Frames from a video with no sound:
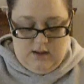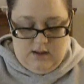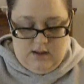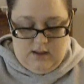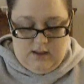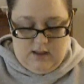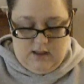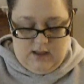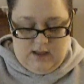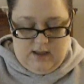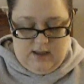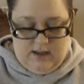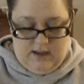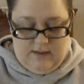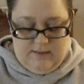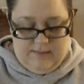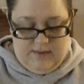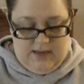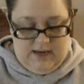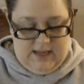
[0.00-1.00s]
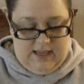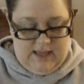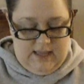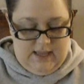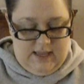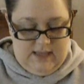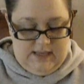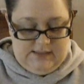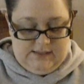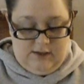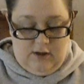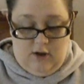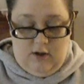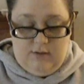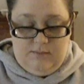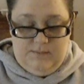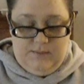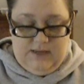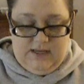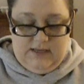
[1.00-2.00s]
and it is
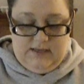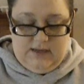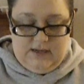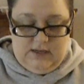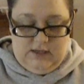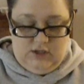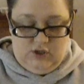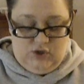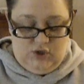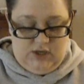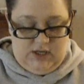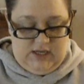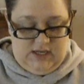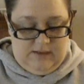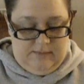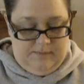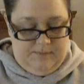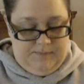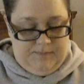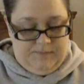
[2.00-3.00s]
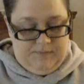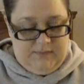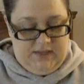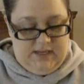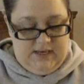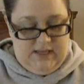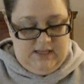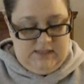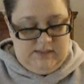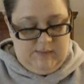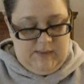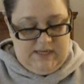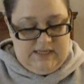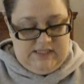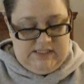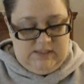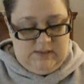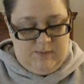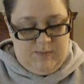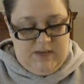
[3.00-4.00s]
called Midnight Dream, and it's
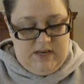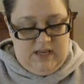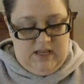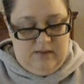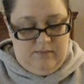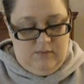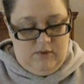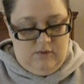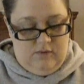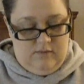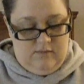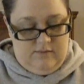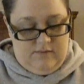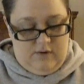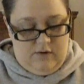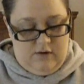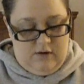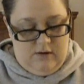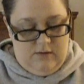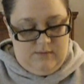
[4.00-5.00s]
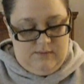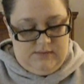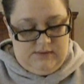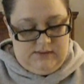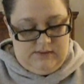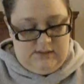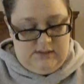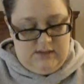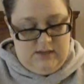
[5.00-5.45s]
by Spinning Moon Farms,